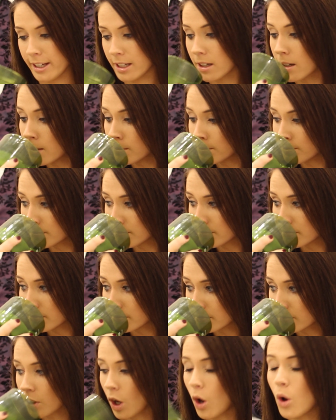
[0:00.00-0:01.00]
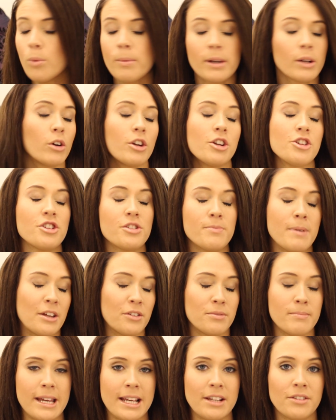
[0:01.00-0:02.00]
like, oh my god, it just
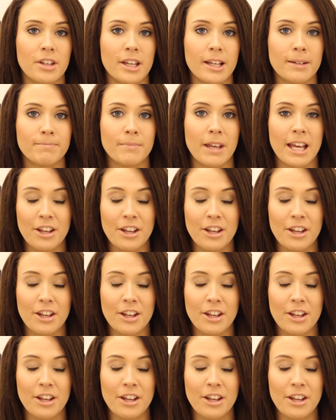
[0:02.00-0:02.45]
smells amazing.